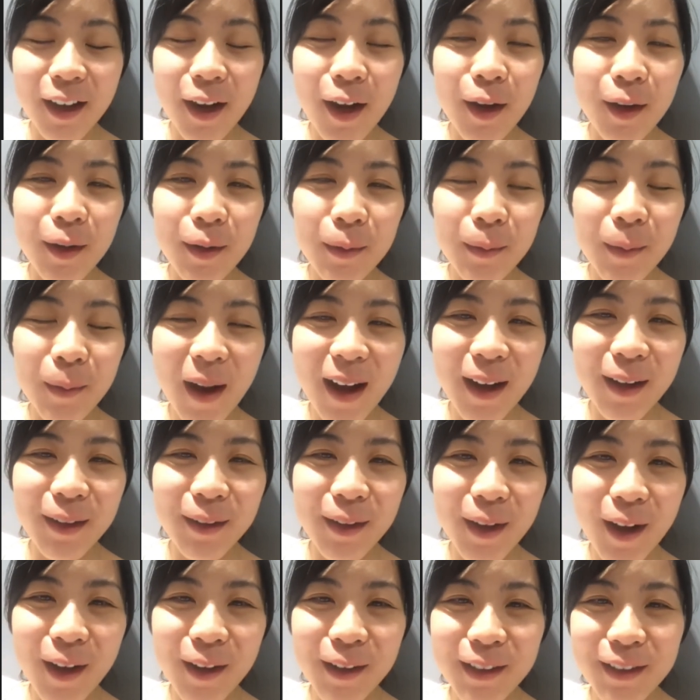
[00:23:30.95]
oh
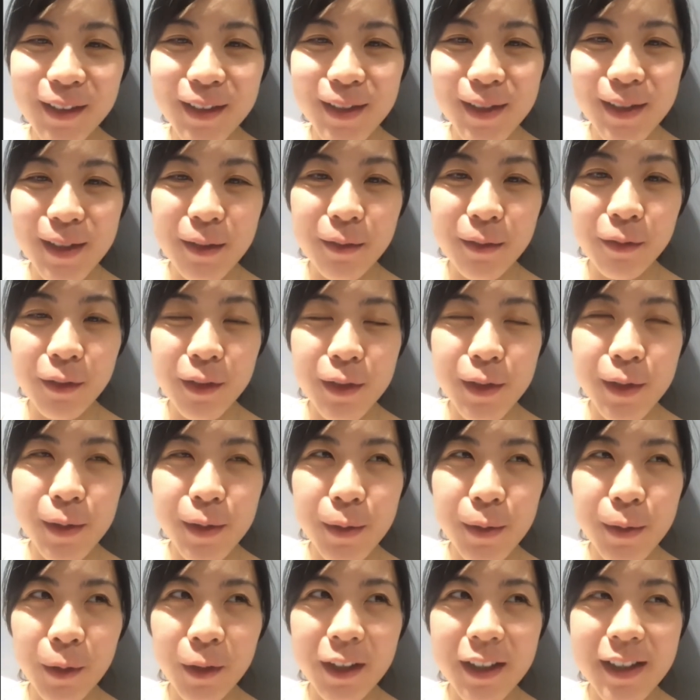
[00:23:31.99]
wow, all these different
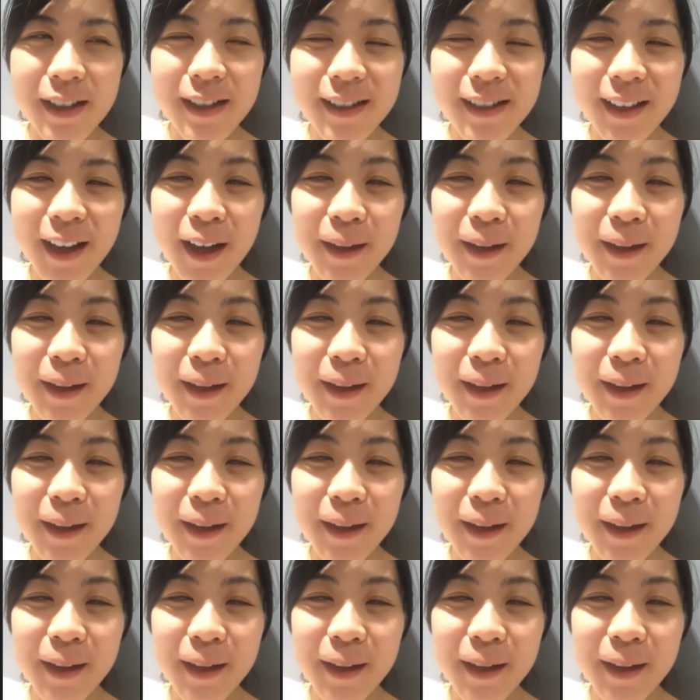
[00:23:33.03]
stories